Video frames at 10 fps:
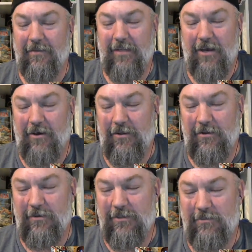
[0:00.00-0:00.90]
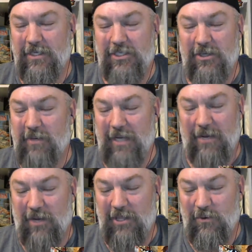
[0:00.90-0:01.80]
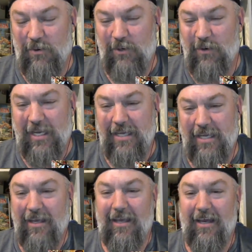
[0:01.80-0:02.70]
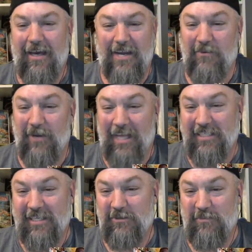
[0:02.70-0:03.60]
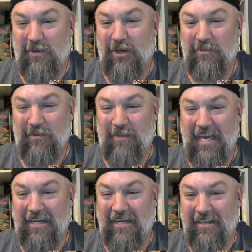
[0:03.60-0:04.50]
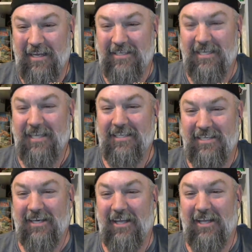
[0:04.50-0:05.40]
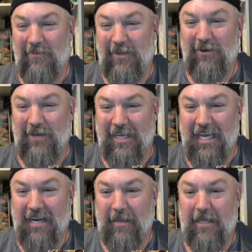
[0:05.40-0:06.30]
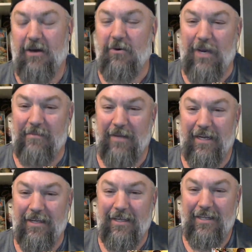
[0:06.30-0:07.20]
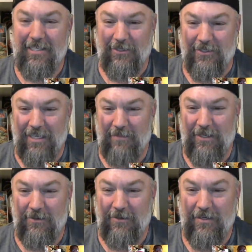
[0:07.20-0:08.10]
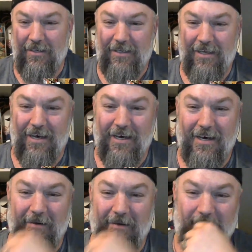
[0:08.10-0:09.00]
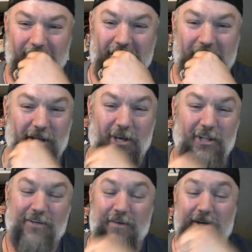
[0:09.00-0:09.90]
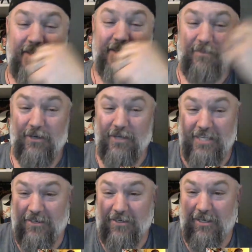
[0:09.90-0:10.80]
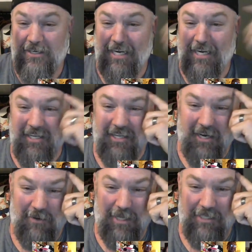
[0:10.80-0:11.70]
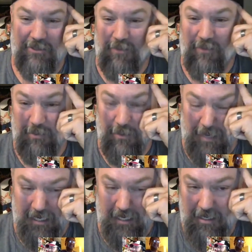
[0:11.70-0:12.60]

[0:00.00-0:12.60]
Now, to be stupid, I read through it real quick. I didn't realize that was Multiple Man until I went through it again. I'm like, oh, wait a minute. That's all the same dude. I thought they all looked very similar, that's all. And then I realized it was Multiple Man.